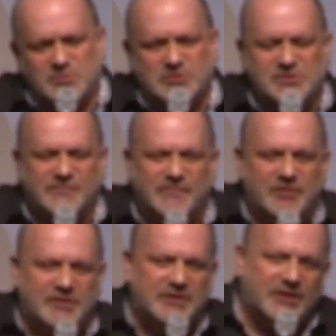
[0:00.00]
which is a
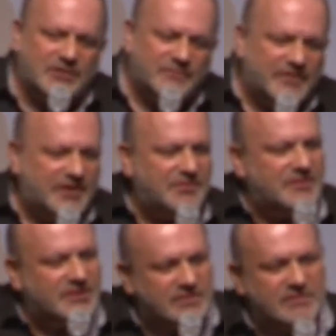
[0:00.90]
very kind of
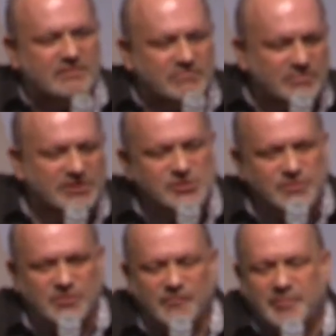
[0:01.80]
ethnic
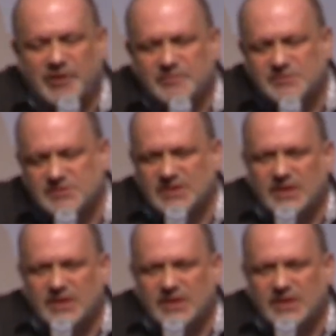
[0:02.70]
district of Paris.